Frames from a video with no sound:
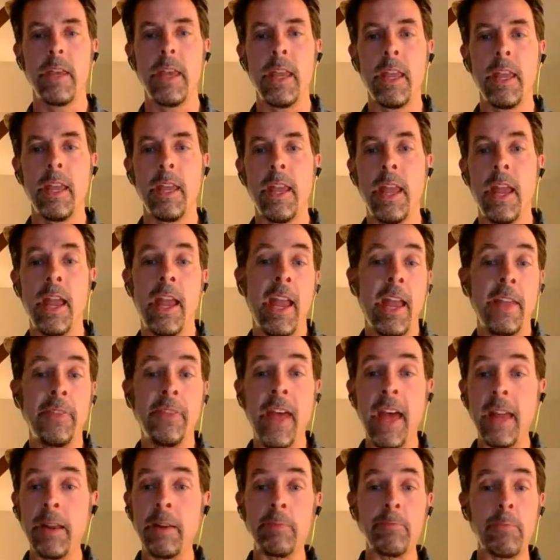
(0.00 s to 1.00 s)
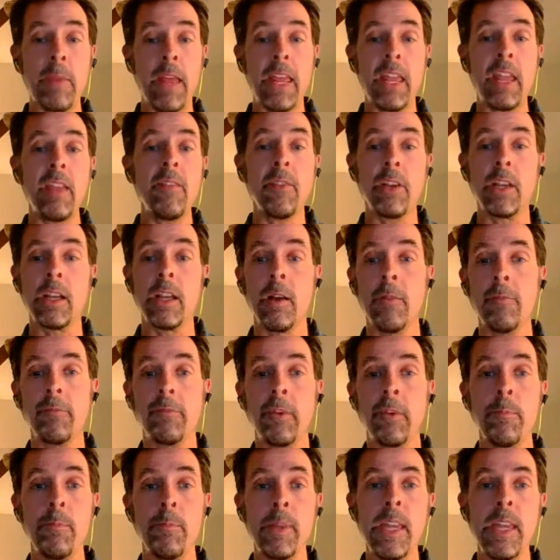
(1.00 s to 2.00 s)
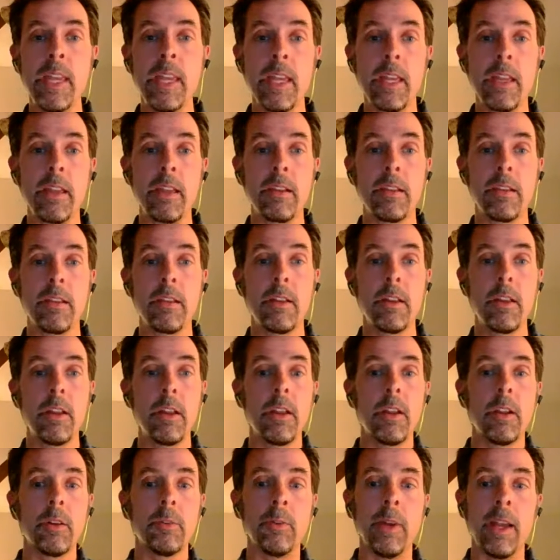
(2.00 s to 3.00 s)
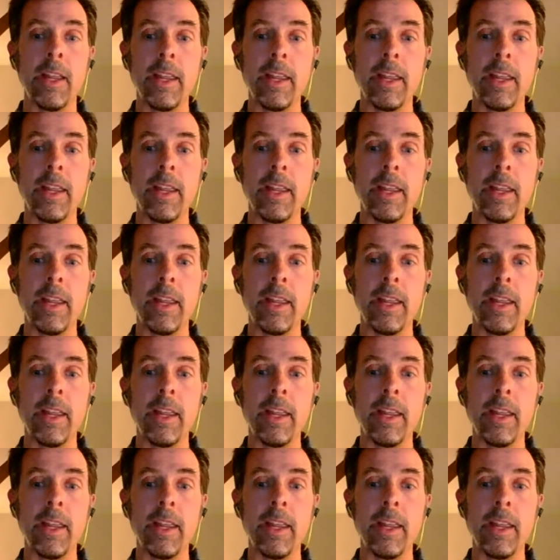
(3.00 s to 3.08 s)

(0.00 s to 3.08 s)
And that may even come from me, right?